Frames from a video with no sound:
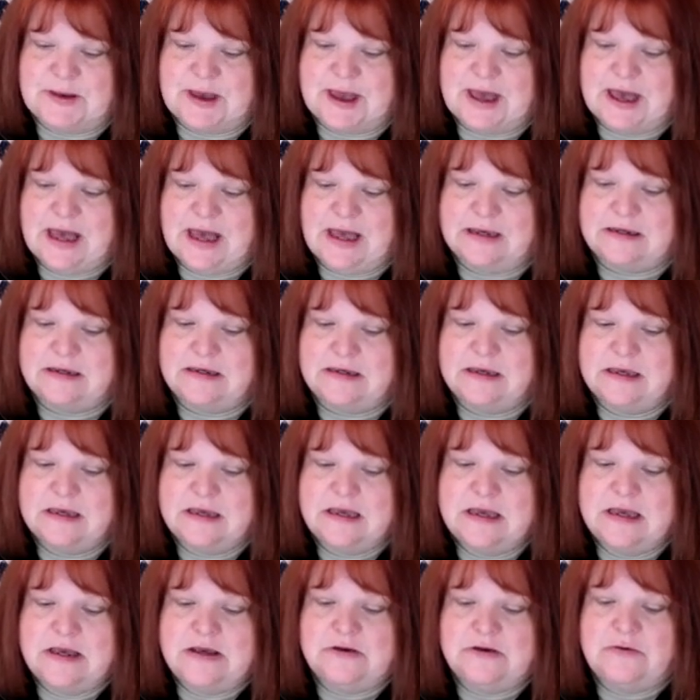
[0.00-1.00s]
back
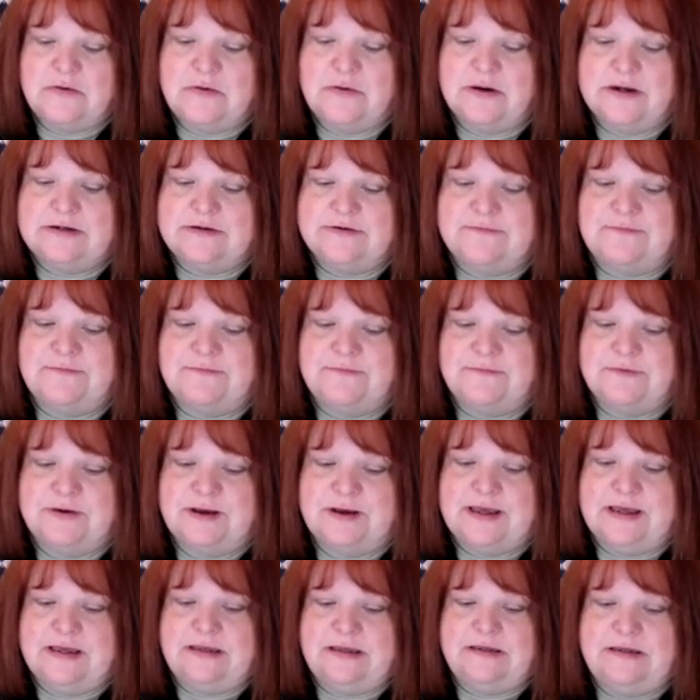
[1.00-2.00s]
coined a
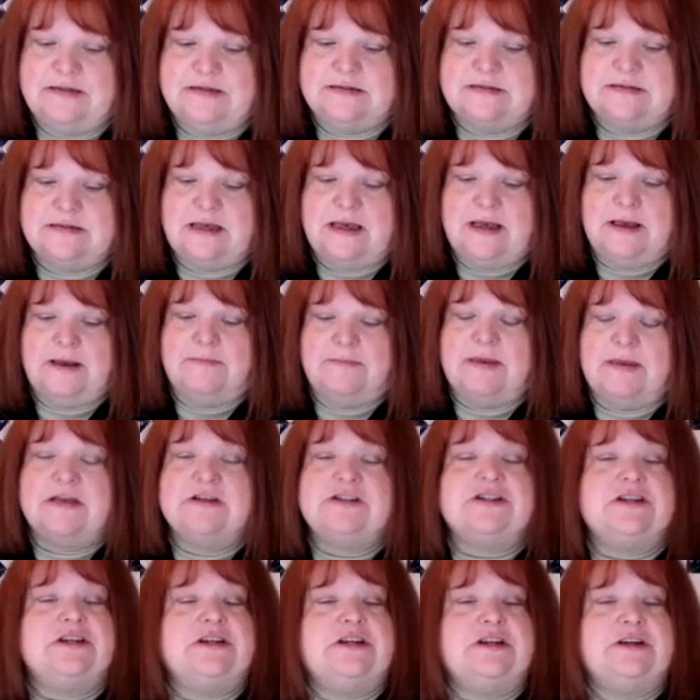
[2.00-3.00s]
phrase,
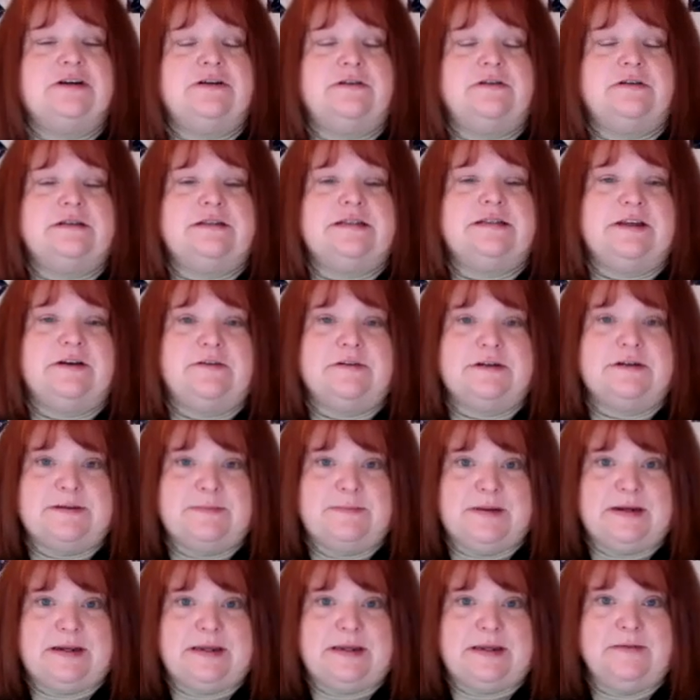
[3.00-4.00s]
engineered
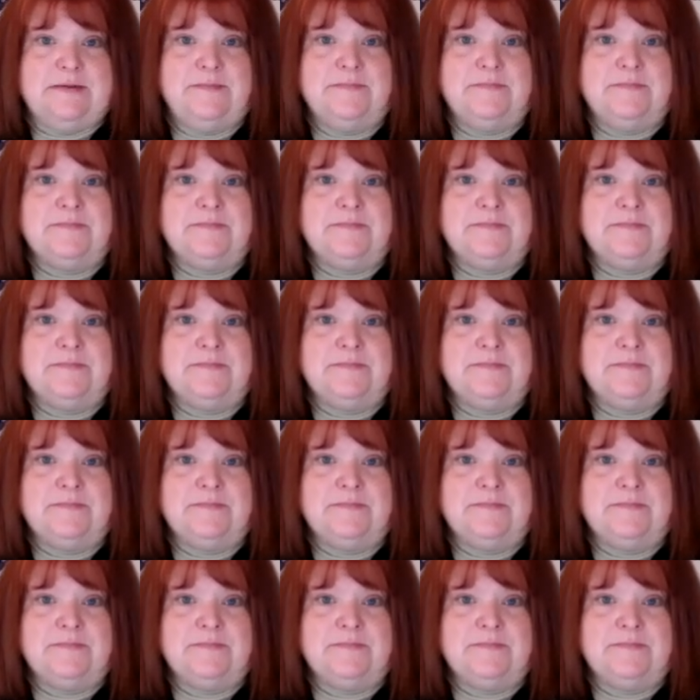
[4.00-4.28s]
serendipity.